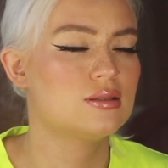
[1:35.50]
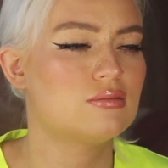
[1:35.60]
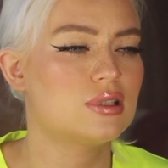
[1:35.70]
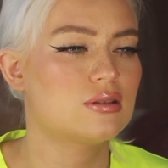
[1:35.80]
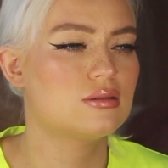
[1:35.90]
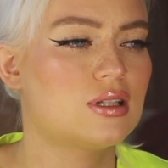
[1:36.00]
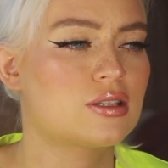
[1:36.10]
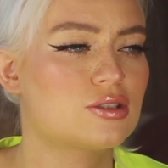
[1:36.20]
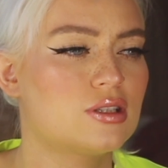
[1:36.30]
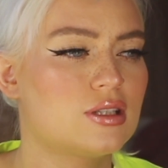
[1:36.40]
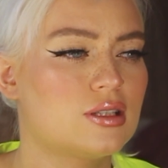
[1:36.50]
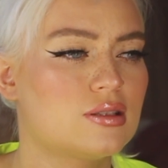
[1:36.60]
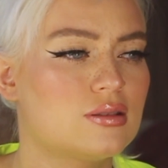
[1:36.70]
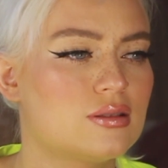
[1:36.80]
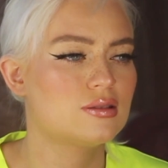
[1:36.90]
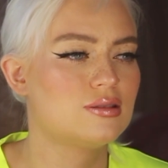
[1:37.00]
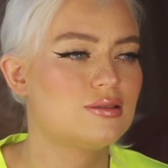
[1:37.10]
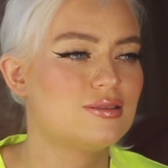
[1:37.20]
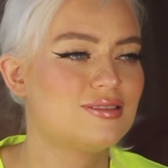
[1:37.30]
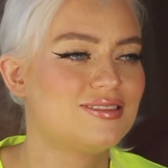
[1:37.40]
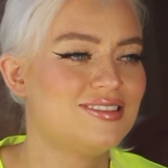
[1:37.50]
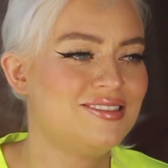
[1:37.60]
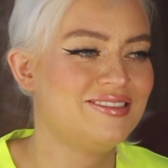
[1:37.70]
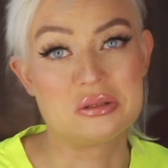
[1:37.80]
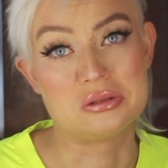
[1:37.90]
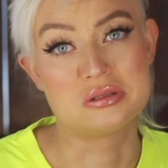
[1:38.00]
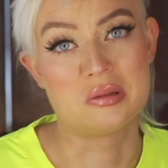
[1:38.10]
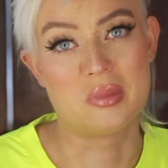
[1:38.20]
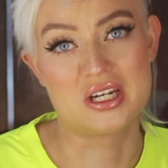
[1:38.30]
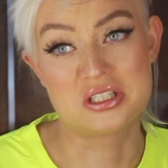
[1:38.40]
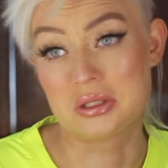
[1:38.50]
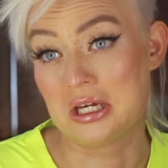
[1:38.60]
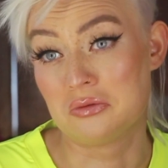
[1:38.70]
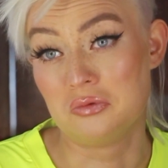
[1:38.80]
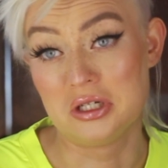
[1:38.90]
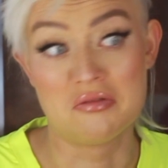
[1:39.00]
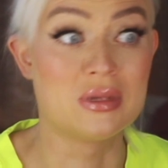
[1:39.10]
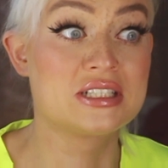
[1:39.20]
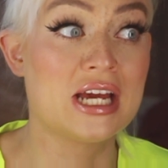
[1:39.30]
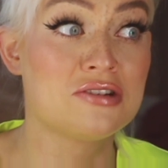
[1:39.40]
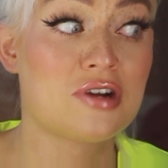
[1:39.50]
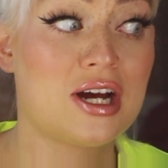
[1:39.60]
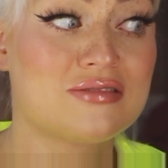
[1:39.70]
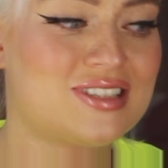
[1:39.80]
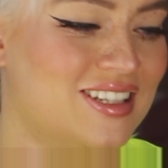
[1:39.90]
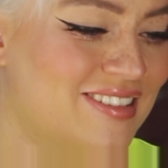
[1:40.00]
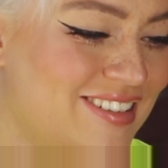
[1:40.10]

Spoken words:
Well, actually, could use some money to get rid of my dandruffs.